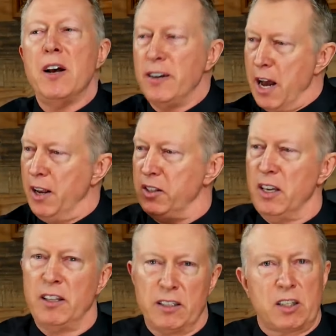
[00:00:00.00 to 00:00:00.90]
Now you see
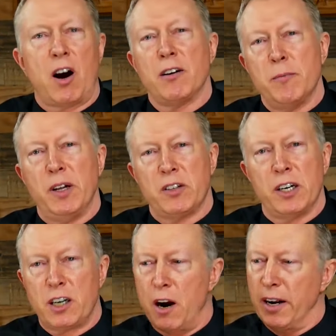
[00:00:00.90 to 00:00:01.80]
that the military
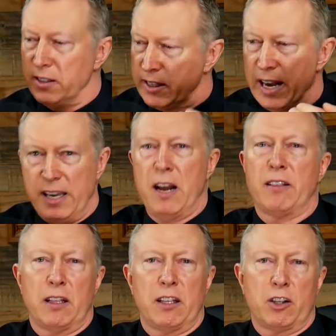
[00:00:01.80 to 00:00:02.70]
targets taking out
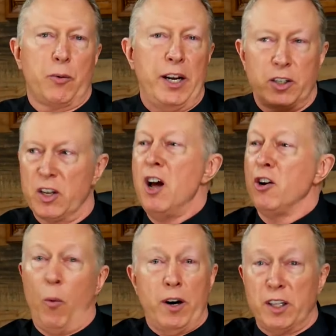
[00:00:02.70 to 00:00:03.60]
the creatures. No
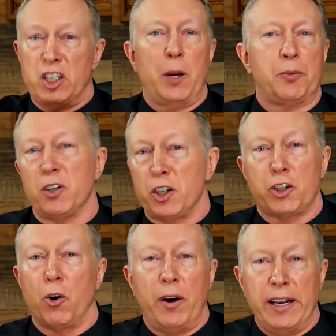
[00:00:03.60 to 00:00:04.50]
wonder the ships are
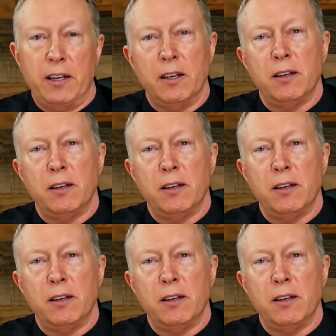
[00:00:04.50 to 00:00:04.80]
destroyed.